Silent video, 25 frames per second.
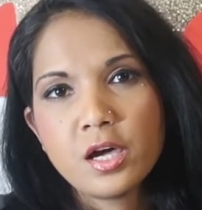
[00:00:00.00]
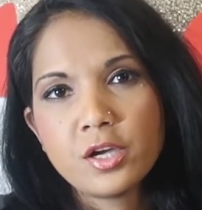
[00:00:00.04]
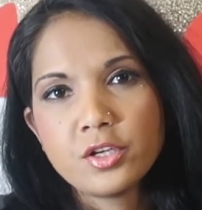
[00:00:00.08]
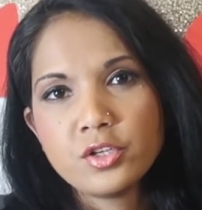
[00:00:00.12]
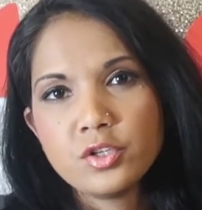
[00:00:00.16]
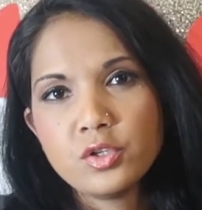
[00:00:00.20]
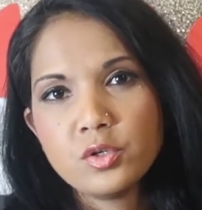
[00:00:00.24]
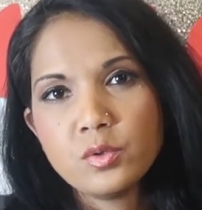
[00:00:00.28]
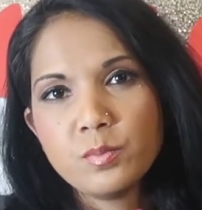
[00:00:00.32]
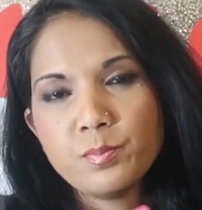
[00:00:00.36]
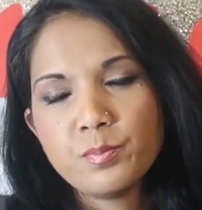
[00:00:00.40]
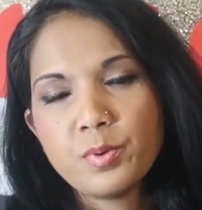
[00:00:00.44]

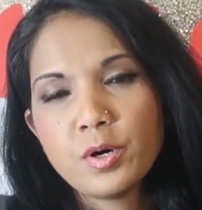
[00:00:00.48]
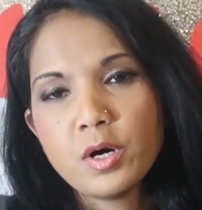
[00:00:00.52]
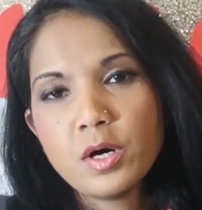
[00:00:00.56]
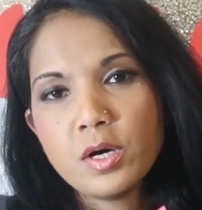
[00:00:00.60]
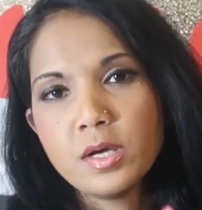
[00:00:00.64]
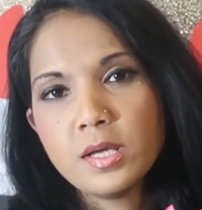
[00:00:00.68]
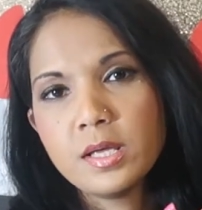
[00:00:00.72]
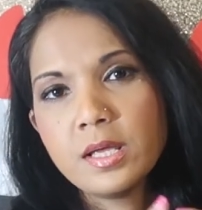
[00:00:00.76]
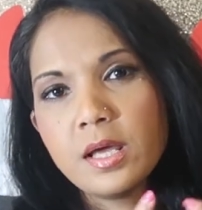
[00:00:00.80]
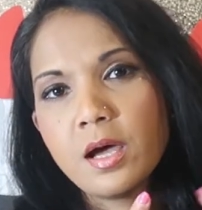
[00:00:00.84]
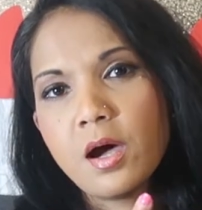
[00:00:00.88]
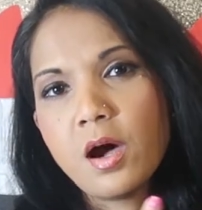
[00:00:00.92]
You
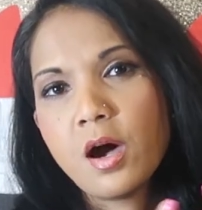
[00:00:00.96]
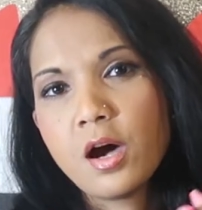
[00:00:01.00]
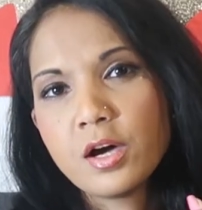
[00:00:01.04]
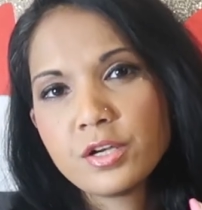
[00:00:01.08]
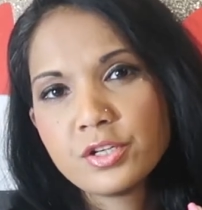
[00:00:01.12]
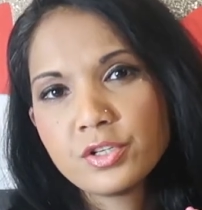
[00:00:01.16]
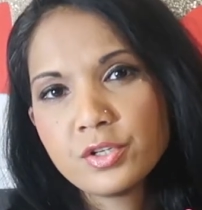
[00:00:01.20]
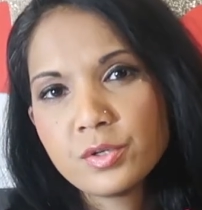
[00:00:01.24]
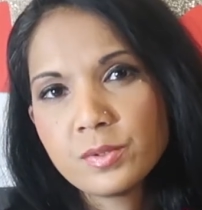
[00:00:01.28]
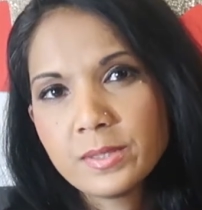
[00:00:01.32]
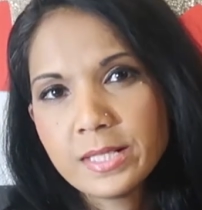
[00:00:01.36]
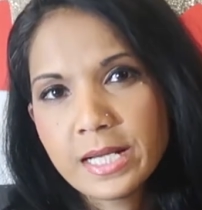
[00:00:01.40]
put
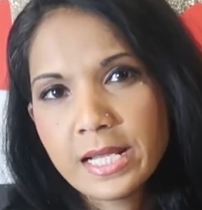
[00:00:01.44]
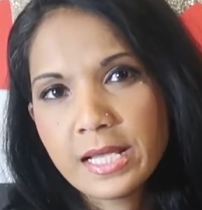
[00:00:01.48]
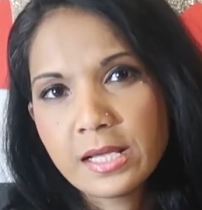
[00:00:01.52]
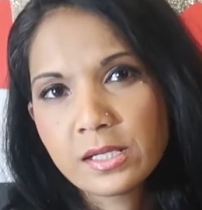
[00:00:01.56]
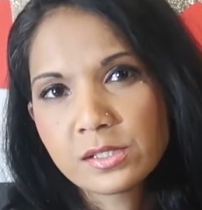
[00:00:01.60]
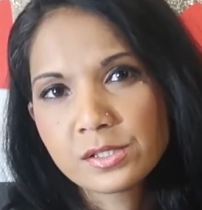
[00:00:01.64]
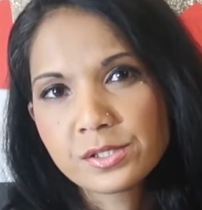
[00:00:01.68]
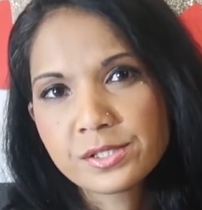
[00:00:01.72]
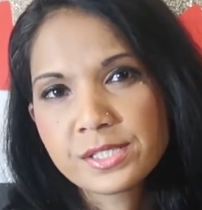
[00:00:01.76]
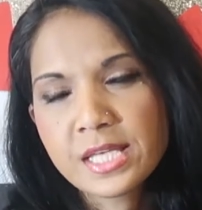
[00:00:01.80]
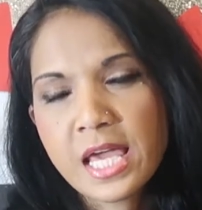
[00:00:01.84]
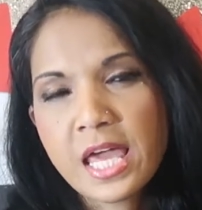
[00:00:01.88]
on your
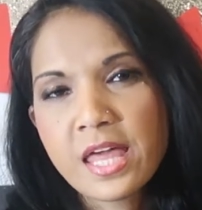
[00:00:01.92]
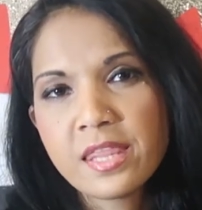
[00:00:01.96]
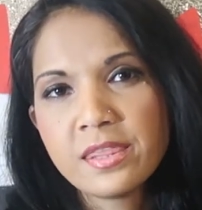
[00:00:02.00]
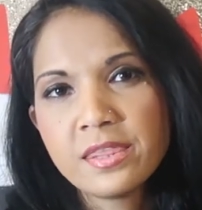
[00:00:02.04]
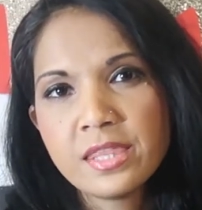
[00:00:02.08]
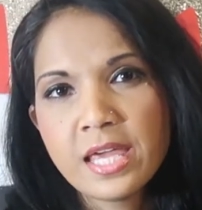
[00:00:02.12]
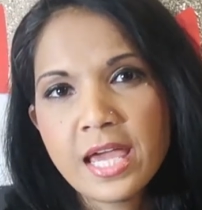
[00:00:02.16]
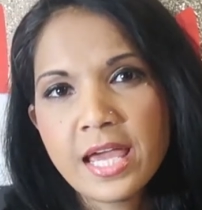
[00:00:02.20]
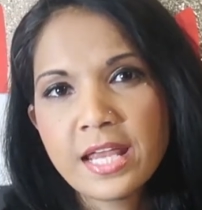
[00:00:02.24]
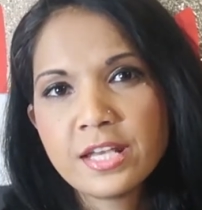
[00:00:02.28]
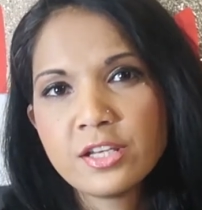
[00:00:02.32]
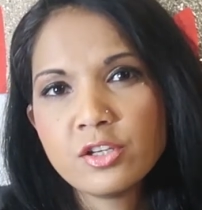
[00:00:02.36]
nails,
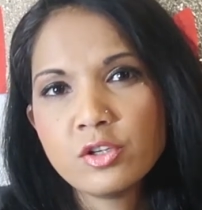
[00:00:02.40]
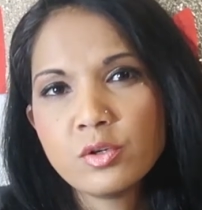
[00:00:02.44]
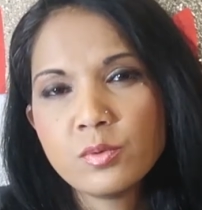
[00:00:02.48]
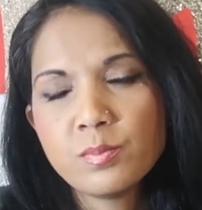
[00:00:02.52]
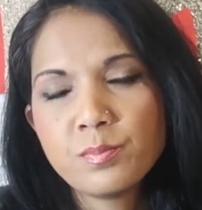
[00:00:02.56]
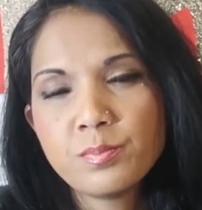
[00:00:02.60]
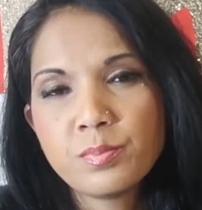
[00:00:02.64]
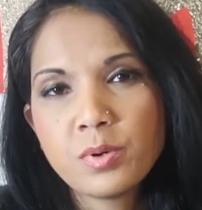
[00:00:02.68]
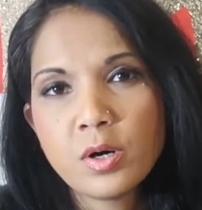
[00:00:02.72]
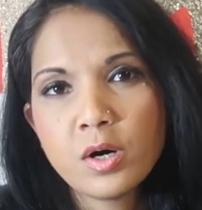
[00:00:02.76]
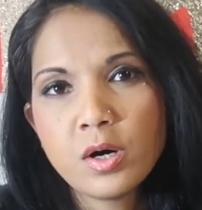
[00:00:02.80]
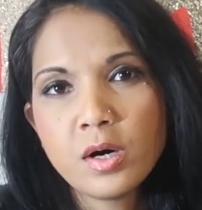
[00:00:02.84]
and then you
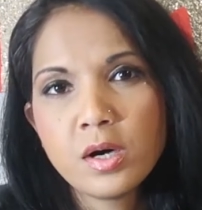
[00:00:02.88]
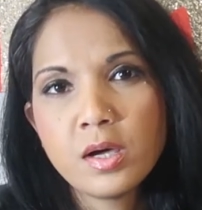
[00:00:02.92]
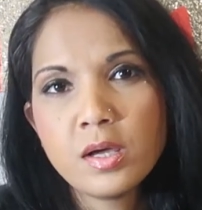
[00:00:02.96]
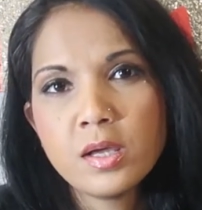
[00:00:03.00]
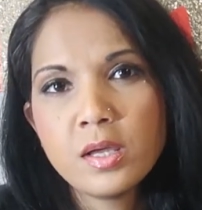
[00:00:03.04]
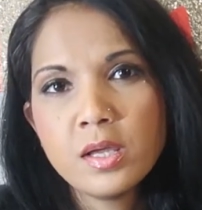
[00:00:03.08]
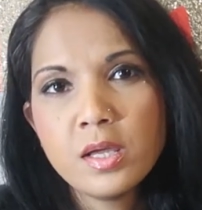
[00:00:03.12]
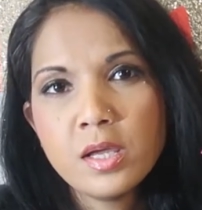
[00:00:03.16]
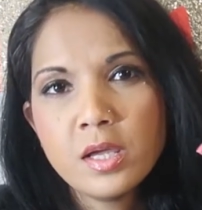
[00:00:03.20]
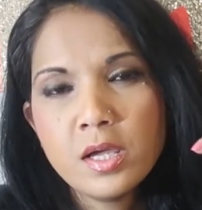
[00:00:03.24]
put